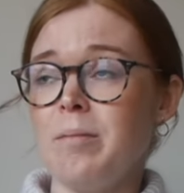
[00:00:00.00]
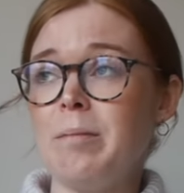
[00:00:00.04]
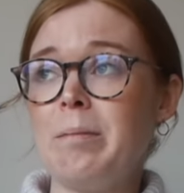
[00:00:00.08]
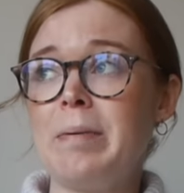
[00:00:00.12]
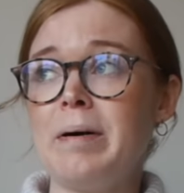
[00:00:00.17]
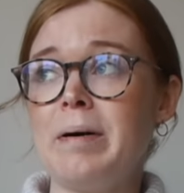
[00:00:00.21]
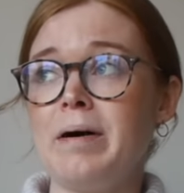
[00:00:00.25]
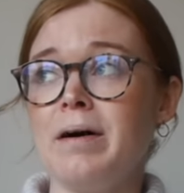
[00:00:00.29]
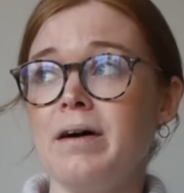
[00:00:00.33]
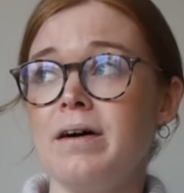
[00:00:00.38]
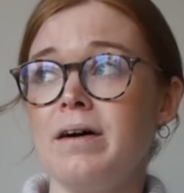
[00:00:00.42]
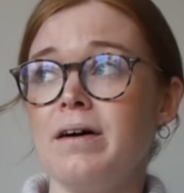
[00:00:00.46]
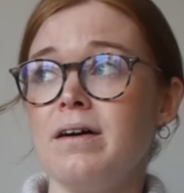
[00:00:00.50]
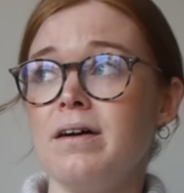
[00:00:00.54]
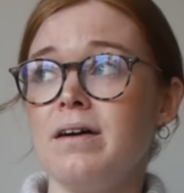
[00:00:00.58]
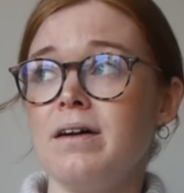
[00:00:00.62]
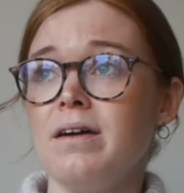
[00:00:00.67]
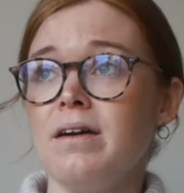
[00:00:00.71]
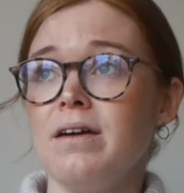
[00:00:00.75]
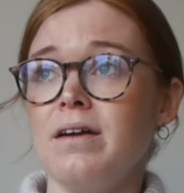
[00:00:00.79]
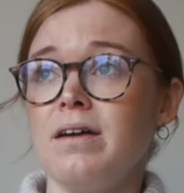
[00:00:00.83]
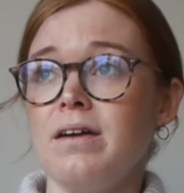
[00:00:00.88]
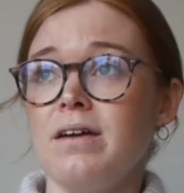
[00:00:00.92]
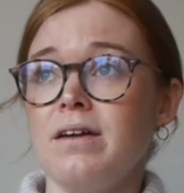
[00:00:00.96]
but
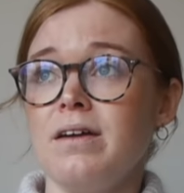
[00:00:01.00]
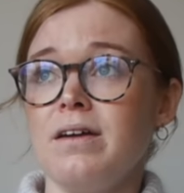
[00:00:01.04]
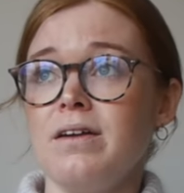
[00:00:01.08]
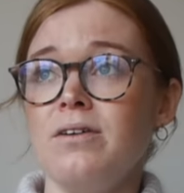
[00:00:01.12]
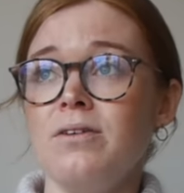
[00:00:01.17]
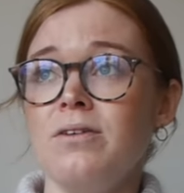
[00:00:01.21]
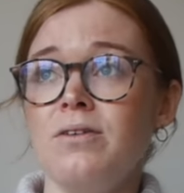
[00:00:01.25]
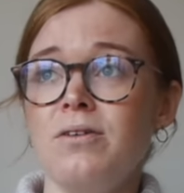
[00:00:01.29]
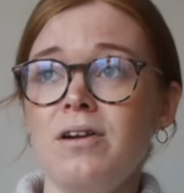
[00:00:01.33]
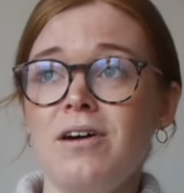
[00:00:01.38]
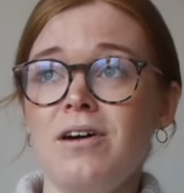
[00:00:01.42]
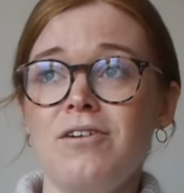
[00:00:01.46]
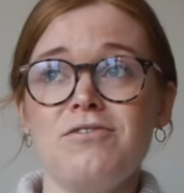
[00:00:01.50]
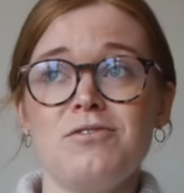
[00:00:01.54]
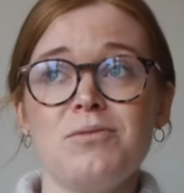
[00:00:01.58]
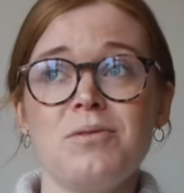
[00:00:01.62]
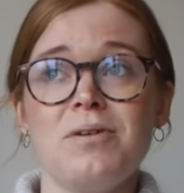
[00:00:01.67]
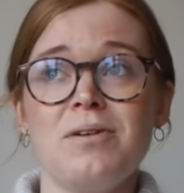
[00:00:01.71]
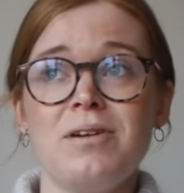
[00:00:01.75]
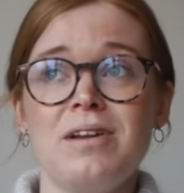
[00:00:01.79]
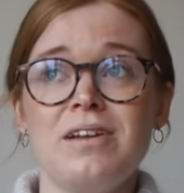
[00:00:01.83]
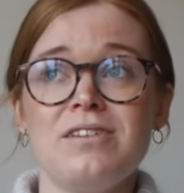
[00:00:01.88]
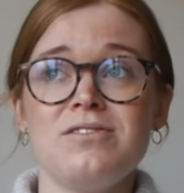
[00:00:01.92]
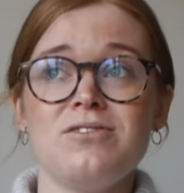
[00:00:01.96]
your loved
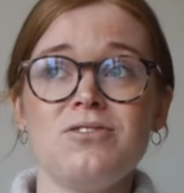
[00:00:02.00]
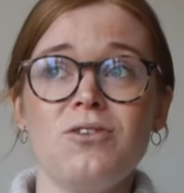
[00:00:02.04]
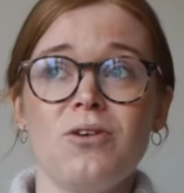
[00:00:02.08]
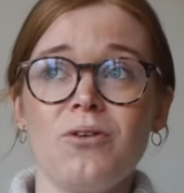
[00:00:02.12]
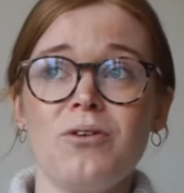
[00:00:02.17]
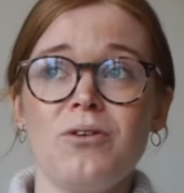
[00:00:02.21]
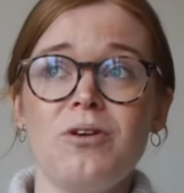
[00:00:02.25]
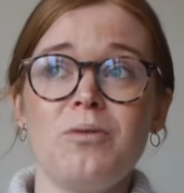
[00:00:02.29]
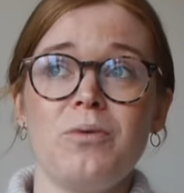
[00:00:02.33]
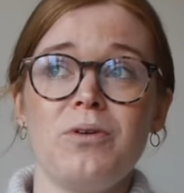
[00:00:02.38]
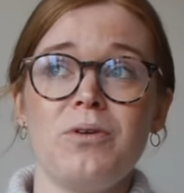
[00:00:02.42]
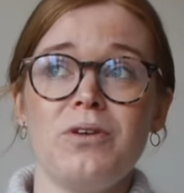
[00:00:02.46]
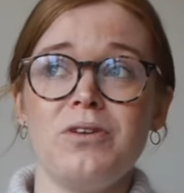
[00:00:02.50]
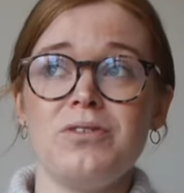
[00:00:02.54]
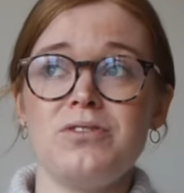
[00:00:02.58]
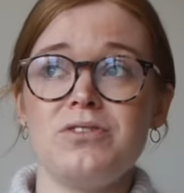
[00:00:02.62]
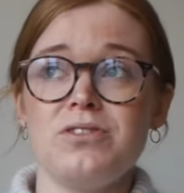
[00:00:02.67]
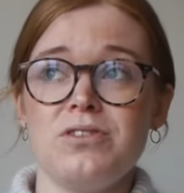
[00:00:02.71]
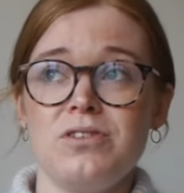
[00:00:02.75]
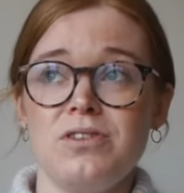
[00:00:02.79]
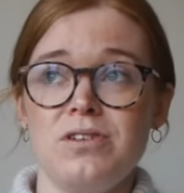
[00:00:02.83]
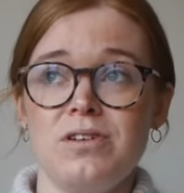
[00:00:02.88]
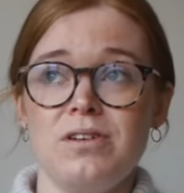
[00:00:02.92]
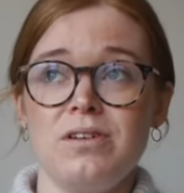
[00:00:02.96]
one is not going to want you
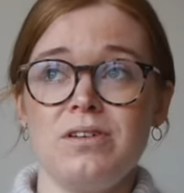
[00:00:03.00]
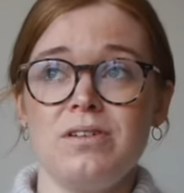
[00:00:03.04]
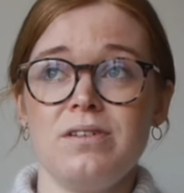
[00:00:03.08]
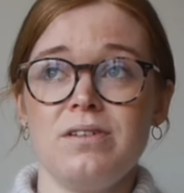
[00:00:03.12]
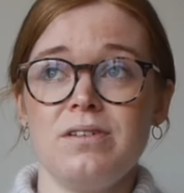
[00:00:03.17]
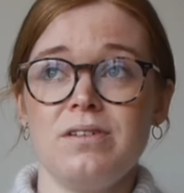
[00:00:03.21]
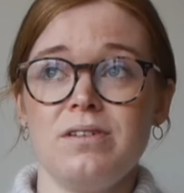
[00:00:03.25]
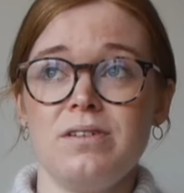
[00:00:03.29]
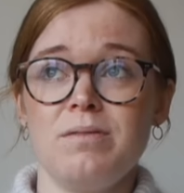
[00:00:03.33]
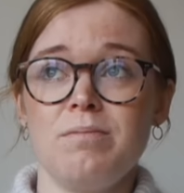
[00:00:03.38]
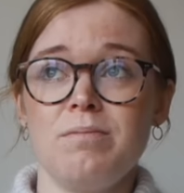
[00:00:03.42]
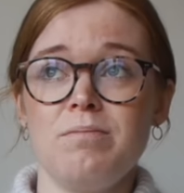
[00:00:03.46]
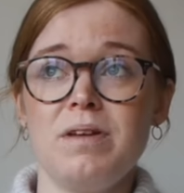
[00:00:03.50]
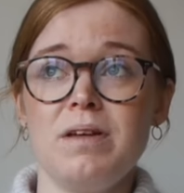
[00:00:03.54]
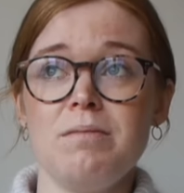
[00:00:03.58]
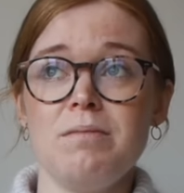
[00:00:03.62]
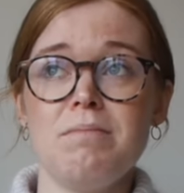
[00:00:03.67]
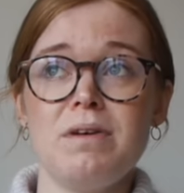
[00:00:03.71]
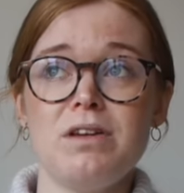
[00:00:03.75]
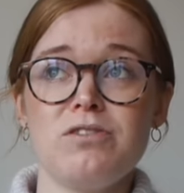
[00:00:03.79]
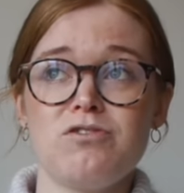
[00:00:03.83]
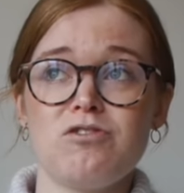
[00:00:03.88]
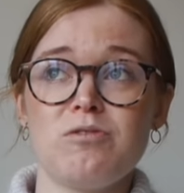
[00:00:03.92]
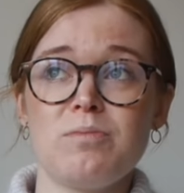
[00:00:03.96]
to be
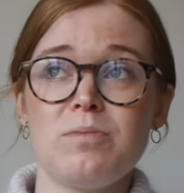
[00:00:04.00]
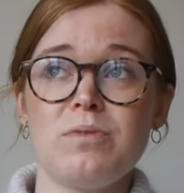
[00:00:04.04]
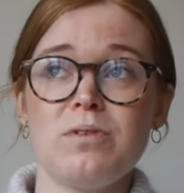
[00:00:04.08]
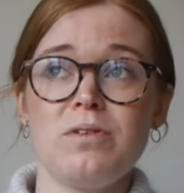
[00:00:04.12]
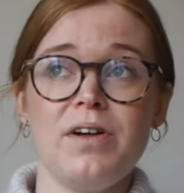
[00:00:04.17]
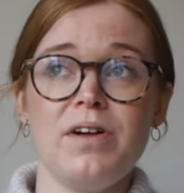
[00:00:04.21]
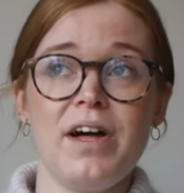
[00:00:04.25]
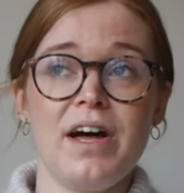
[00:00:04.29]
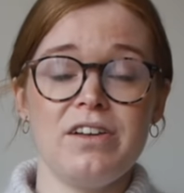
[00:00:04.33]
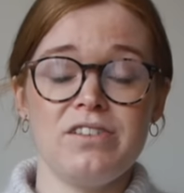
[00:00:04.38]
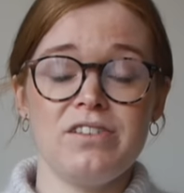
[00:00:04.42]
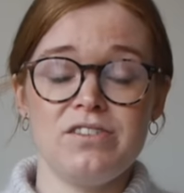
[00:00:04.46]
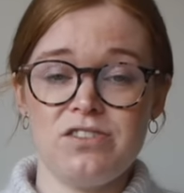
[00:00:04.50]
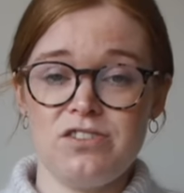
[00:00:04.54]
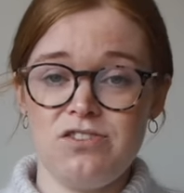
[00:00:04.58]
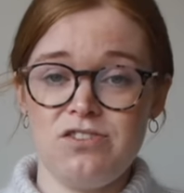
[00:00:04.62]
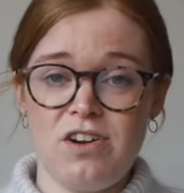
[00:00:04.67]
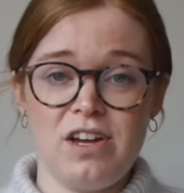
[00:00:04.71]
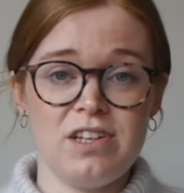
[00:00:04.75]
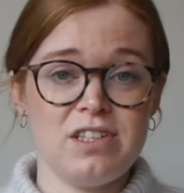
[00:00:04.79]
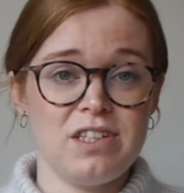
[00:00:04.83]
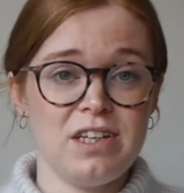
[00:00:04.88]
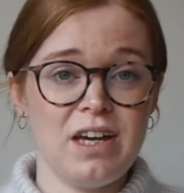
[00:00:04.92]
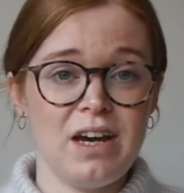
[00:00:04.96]
miserable and
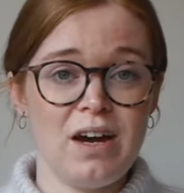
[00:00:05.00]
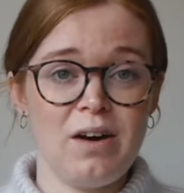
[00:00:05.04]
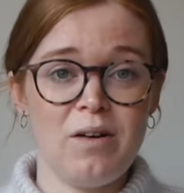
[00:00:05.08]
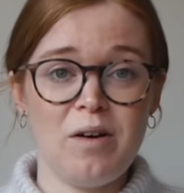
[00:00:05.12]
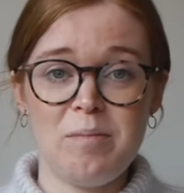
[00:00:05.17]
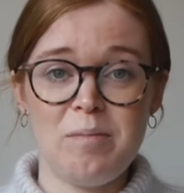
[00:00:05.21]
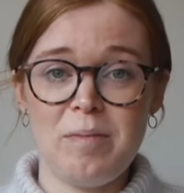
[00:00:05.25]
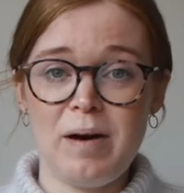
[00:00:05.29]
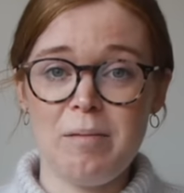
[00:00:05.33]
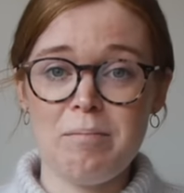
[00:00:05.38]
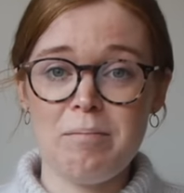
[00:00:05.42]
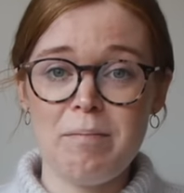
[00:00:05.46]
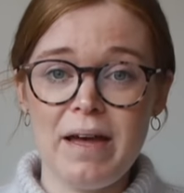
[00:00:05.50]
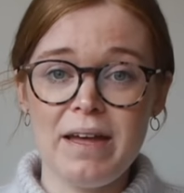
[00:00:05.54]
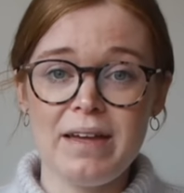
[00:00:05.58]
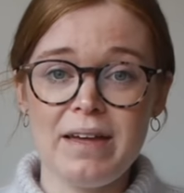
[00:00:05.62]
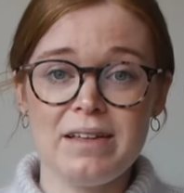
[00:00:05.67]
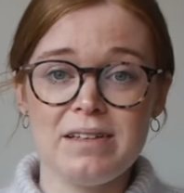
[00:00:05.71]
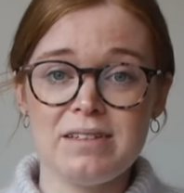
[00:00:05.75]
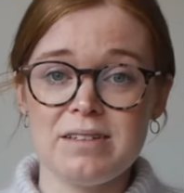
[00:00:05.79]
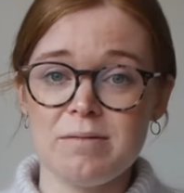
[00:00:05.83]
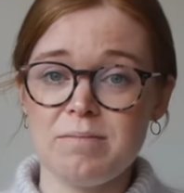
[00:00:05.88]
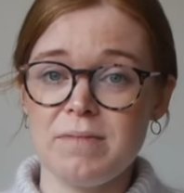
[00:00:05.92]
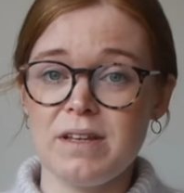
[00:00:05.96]
stressing out about
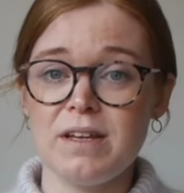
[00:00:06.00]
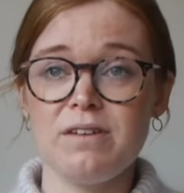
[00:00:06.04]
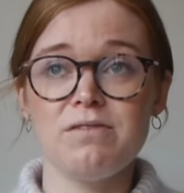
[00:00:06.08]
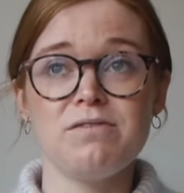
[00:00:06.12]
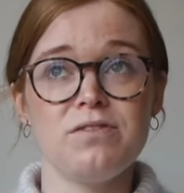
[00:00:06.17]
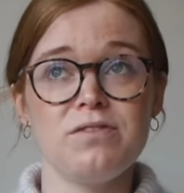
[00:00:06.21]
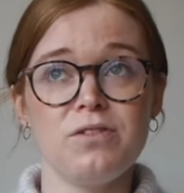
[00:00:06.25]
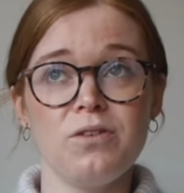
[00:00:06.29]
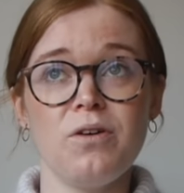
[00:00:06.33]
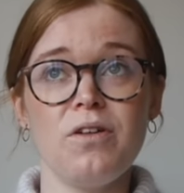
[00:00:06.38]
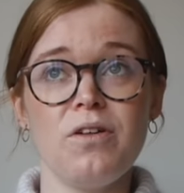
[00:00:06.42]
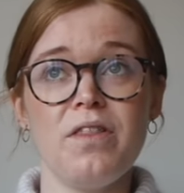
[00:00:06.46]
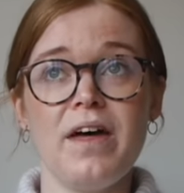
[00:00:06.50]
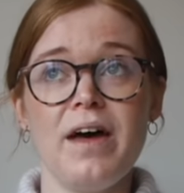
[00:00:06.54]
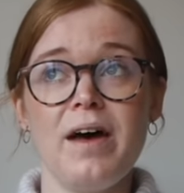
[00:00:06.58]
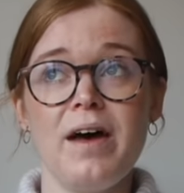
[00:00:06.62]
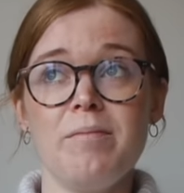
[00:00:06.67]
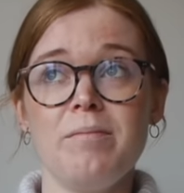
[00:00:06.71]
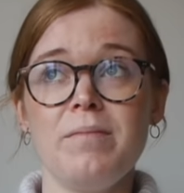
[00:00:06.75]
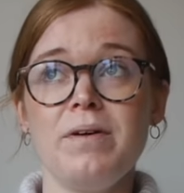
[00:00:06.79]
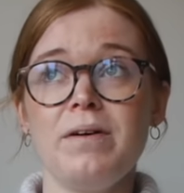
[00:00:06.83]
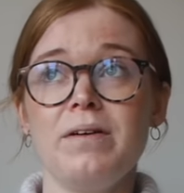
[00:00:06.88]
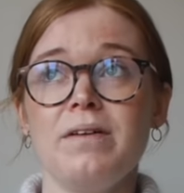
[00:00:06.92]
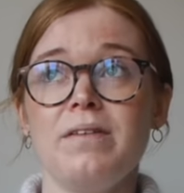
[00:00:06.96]
making something for
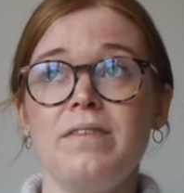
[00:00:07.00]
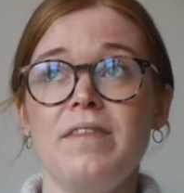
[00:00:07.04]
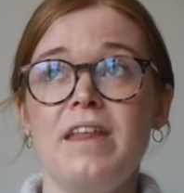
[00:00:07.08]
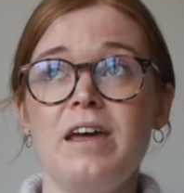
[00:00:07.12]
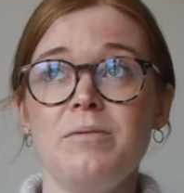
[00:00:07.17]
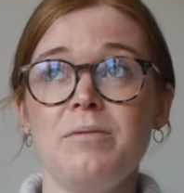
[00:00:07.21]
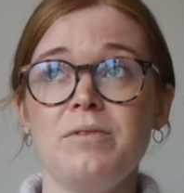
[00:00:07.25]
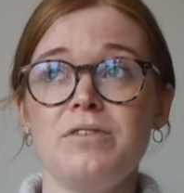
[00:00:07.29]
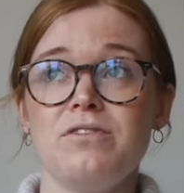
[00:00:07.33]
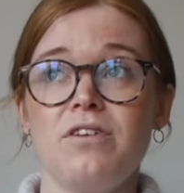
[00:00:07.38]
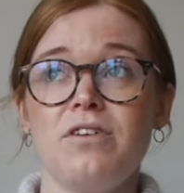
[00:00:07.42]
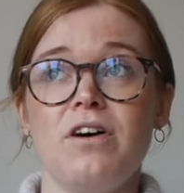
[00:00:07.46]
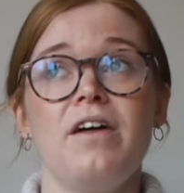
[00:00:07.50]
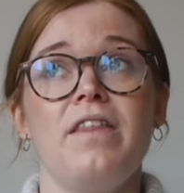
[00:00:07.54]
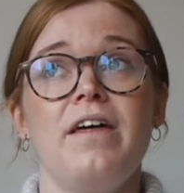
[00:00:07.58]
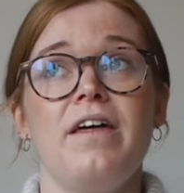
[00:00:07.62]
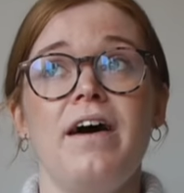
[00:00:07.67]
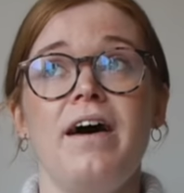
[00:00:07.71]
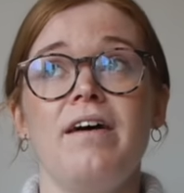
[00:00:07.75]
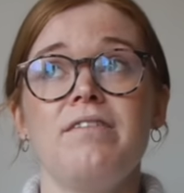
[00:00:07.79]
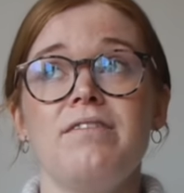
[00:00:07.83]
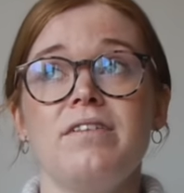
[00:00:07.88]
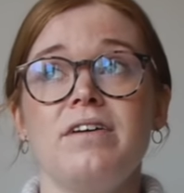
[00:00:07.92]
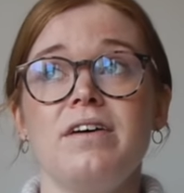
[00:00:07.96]
them. They would rather
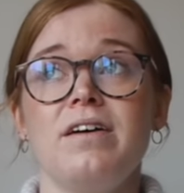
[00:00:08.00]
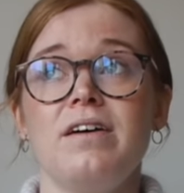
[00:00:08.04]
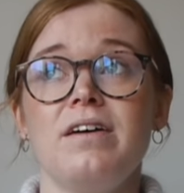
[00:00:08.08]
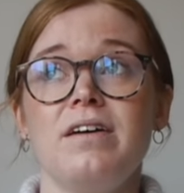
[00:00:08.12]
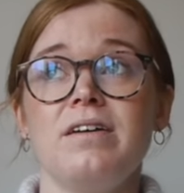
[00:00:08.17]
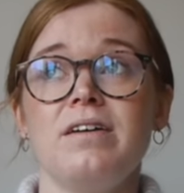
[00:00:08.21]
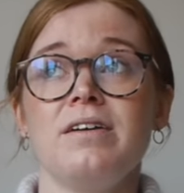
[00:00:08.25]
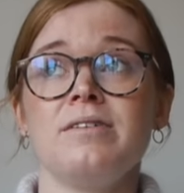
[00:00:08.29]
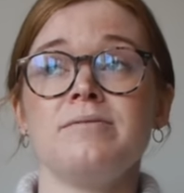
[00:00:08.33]
have it